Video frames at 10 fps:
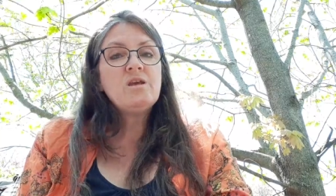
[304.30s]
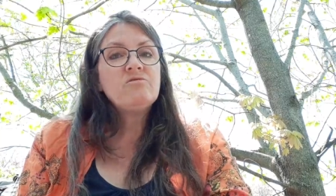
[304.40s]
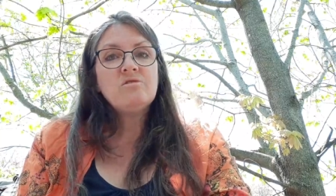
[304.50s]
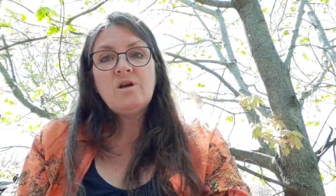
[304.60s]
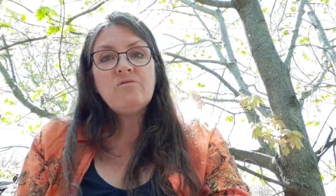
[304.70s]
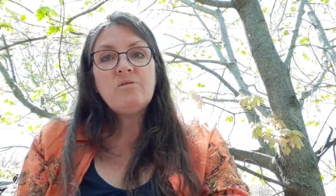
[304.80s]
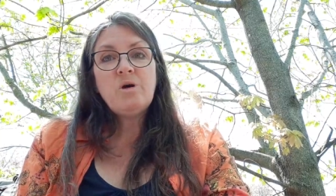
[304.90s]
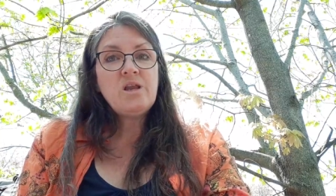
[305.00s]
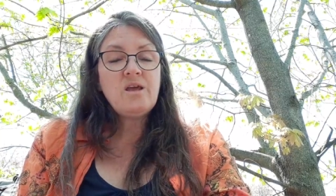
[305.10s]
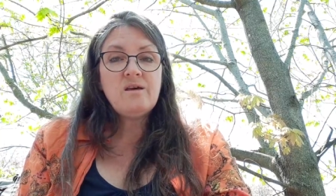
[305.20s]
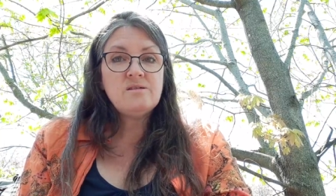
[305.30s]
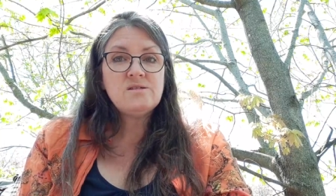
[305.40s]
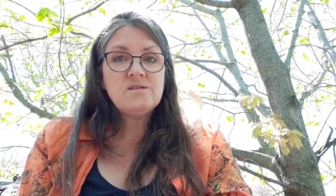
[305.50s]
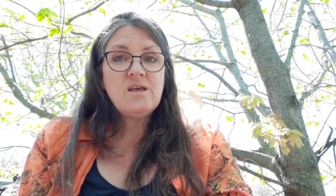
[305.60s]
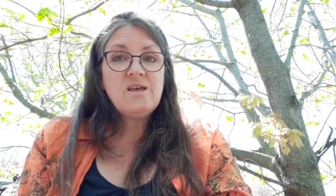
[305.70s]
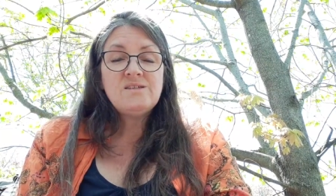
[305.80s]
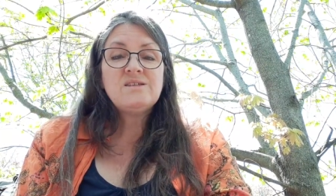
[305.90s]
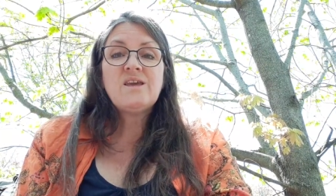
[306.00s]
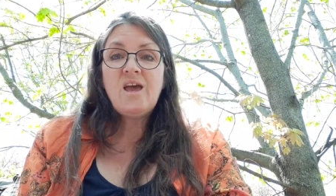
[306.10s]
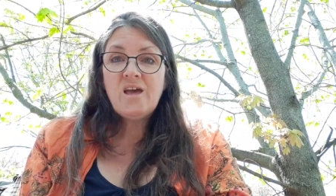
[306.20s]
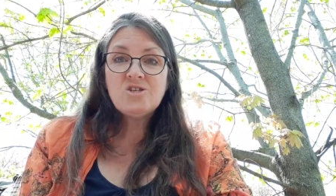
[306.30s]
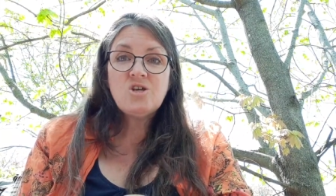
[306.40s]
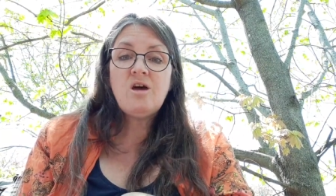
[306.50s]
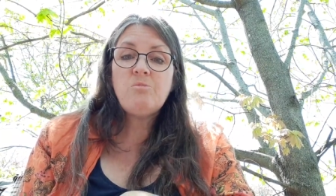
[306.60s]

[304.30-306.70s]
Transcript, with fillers: for everybody else to catch up.